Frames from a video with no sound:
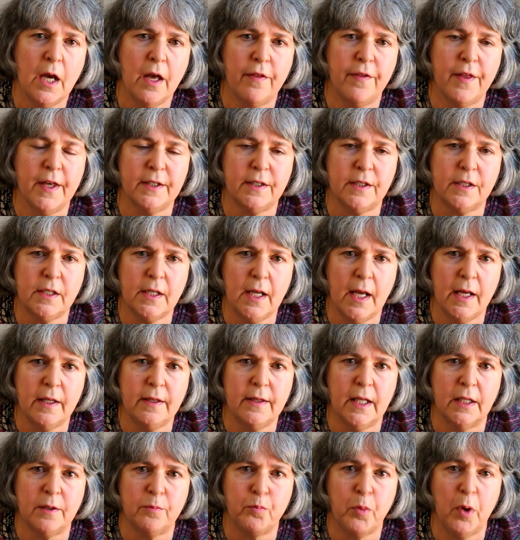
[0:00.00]
that said
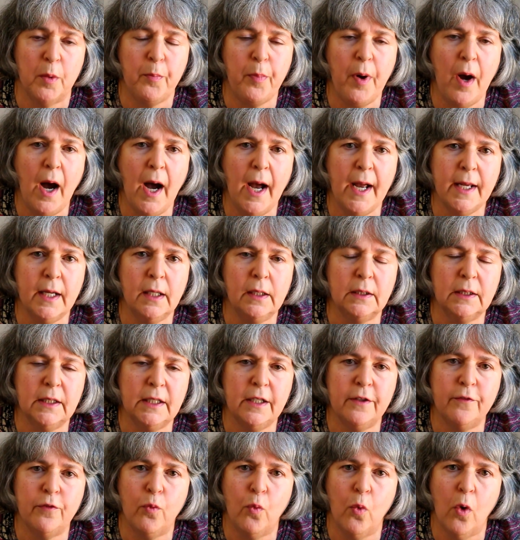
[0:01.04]
that papaya
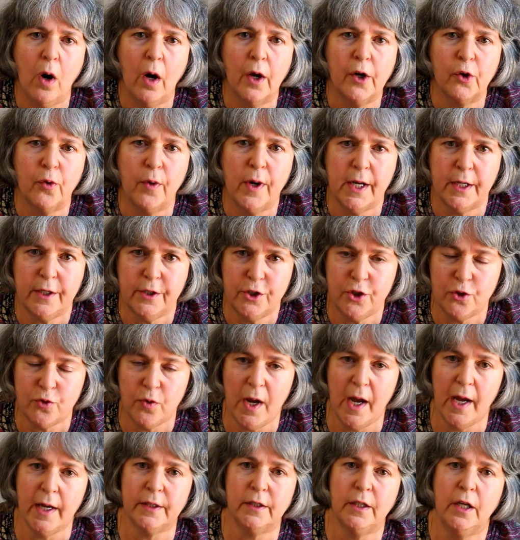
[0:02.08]
leaf water
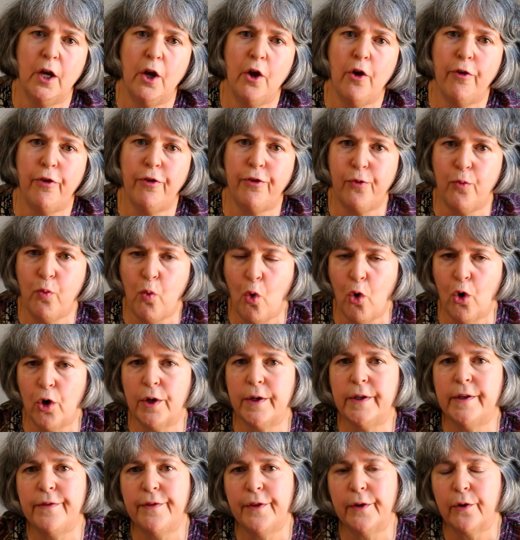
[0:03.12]
extract
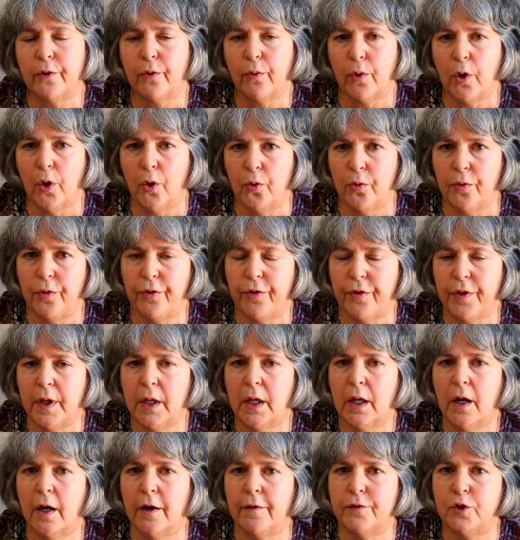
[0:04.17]
thwarted the growth
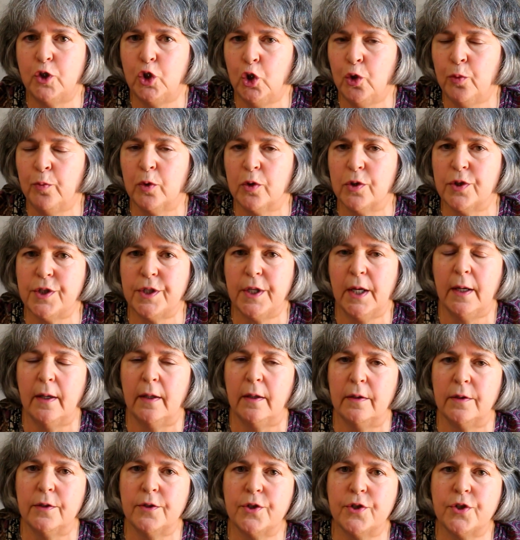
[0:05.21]
of tumor
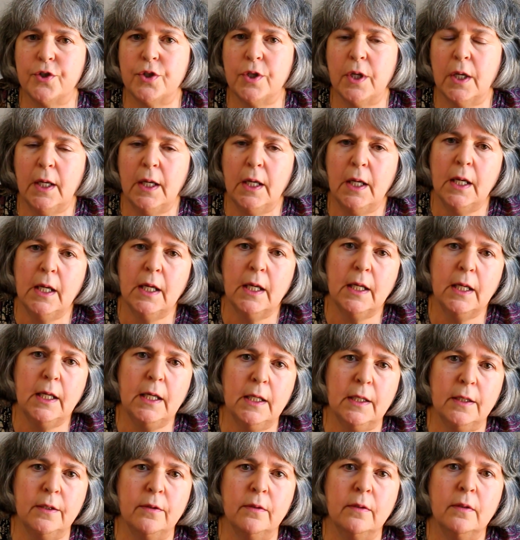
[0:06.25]
cells
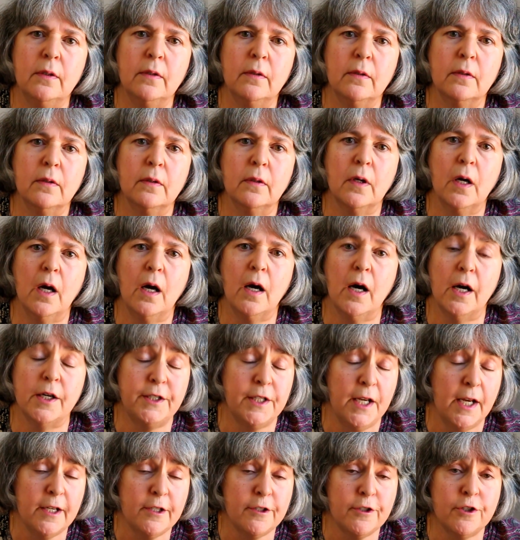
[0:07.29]
in a
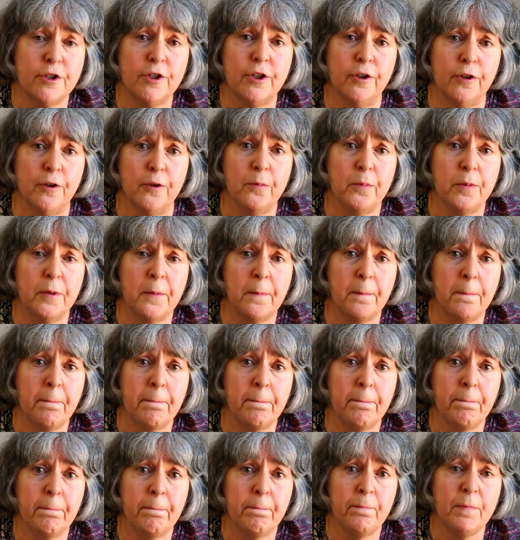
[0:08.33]
test tube.
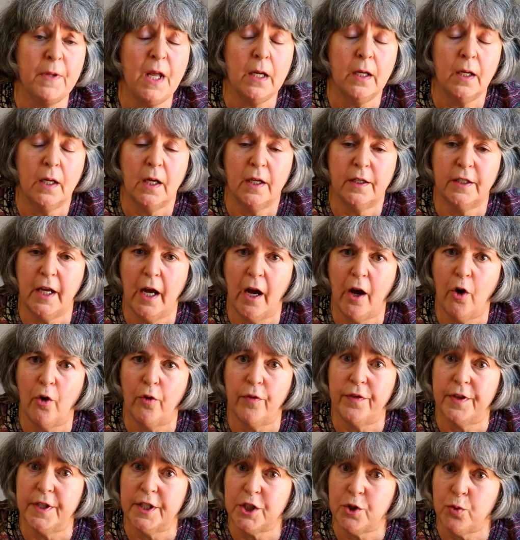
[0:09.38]
Now,
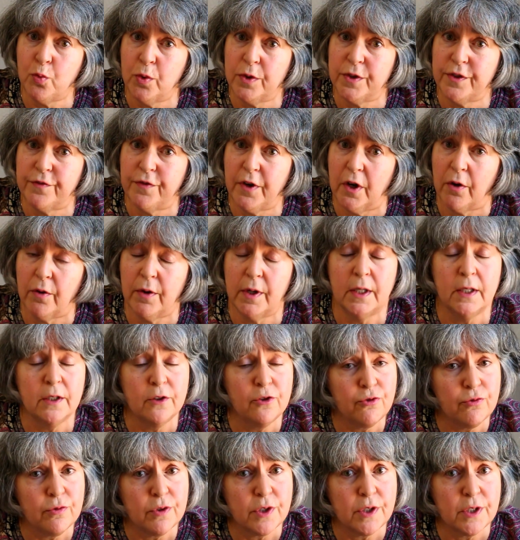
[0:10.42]
this was very
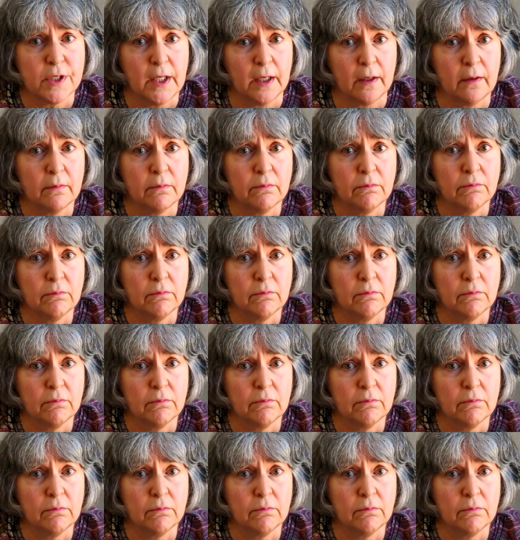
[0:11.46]
interesting.